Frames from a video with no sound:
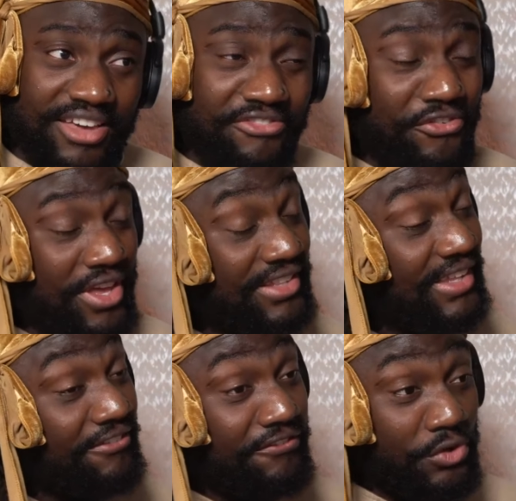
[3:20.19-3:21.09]
If
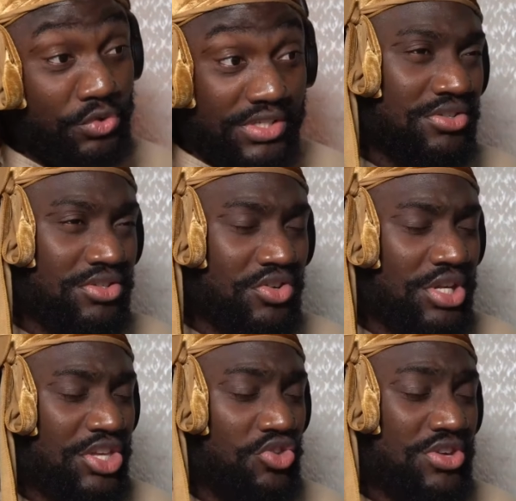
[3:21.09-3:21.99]
feels,
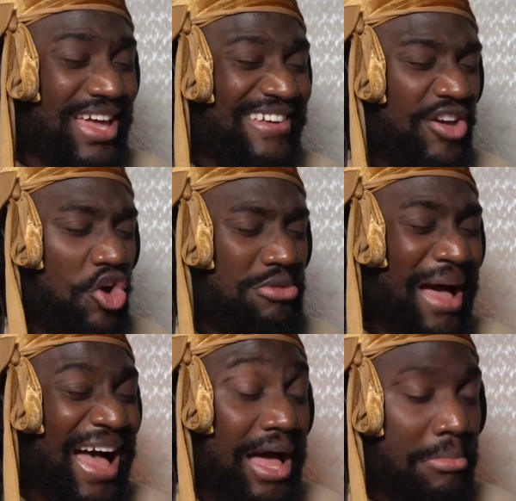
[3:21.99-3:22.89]
only you can hold
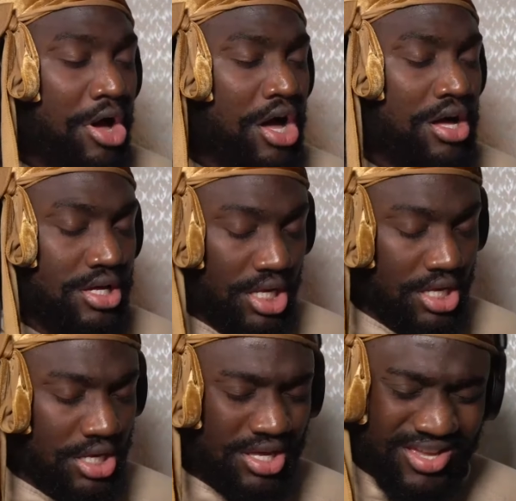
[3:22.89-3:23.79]
my
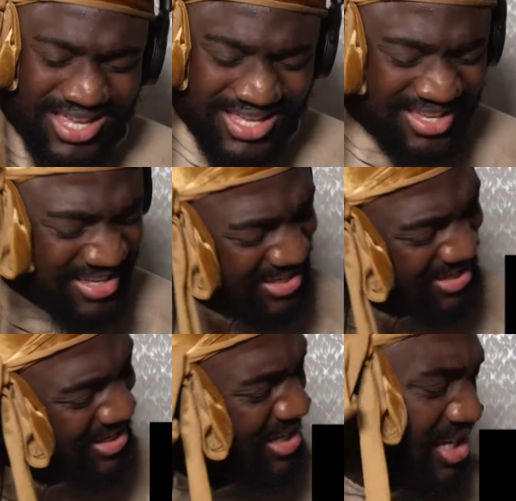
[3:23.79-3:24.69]

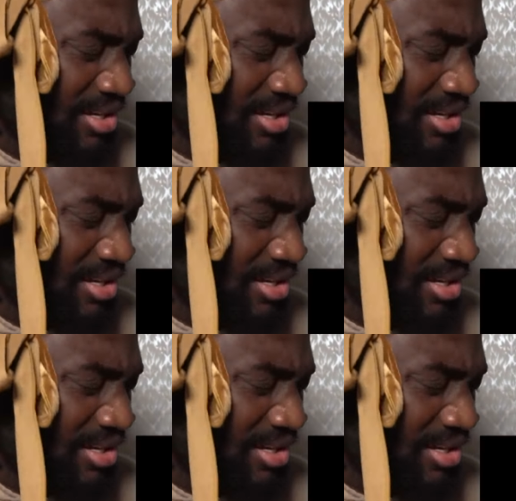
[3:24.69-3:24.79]
body.